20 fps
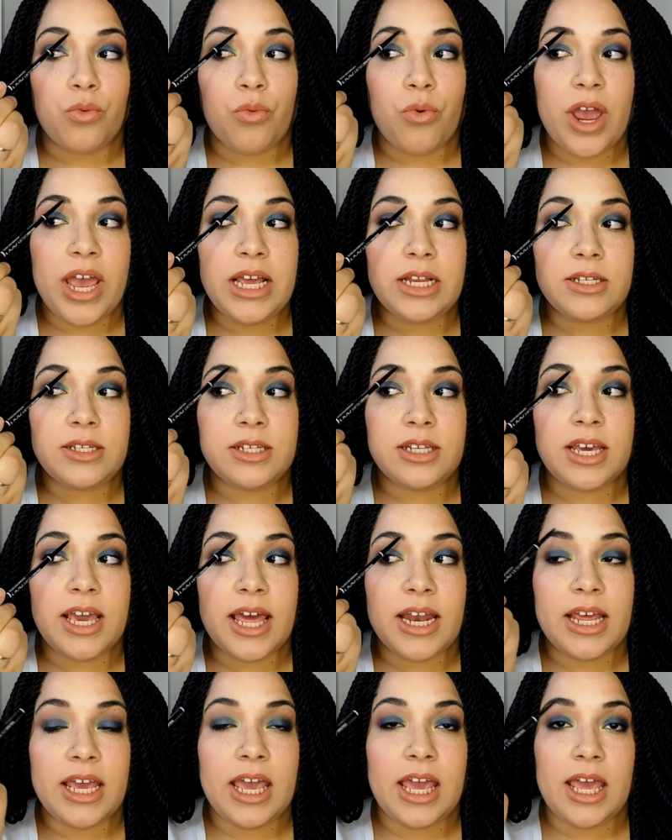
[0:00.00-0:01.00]
great to
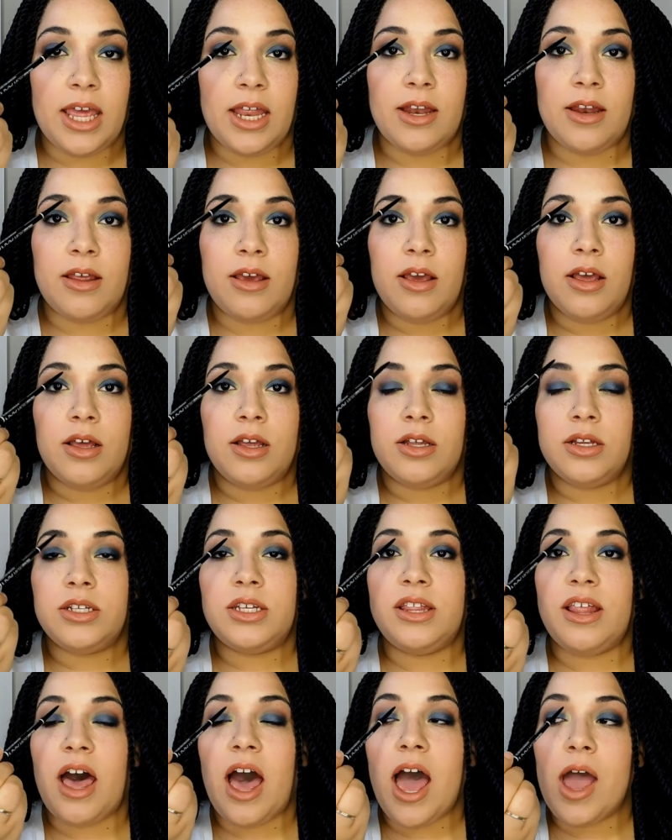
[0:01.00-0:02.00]
get
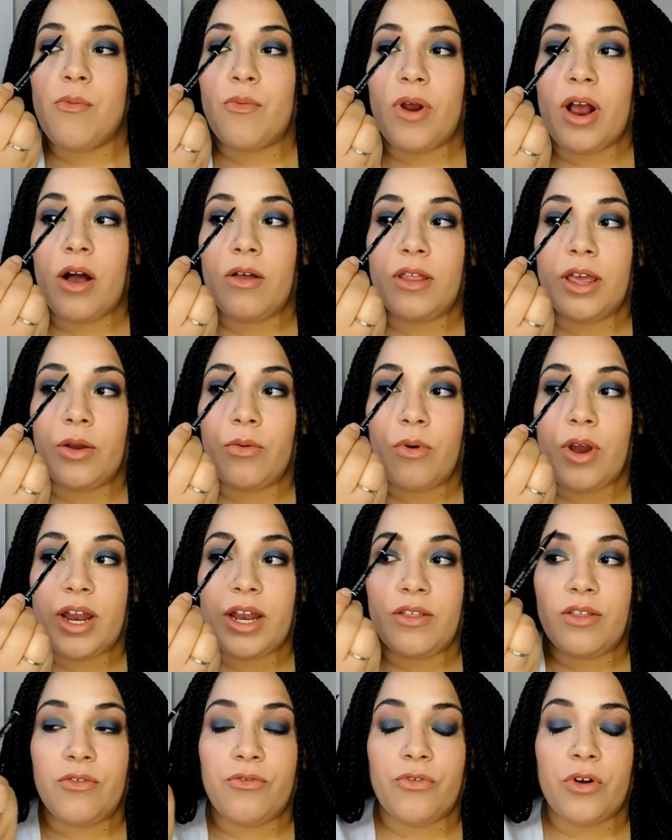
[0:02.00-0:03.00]
into the eyebrow, like
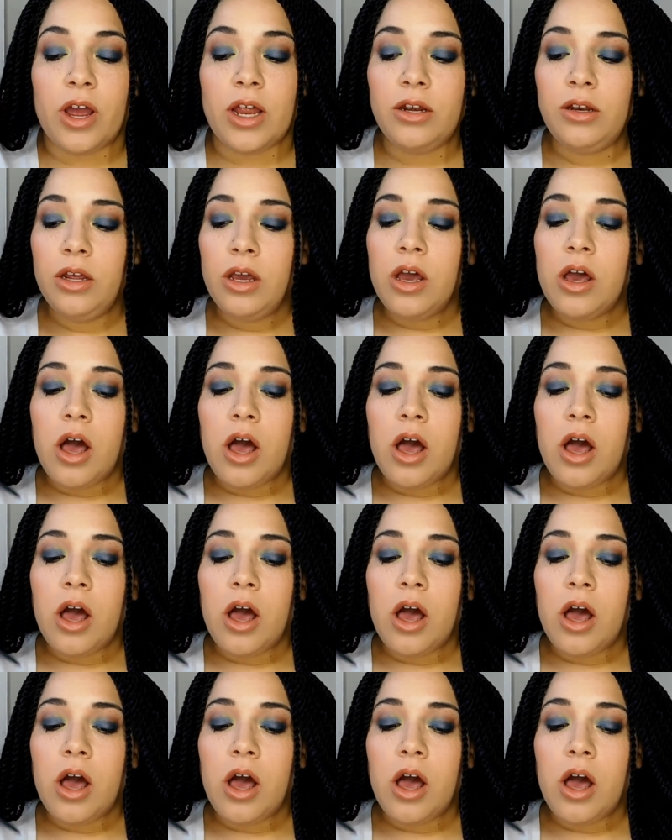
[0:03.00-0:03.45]
right in the front.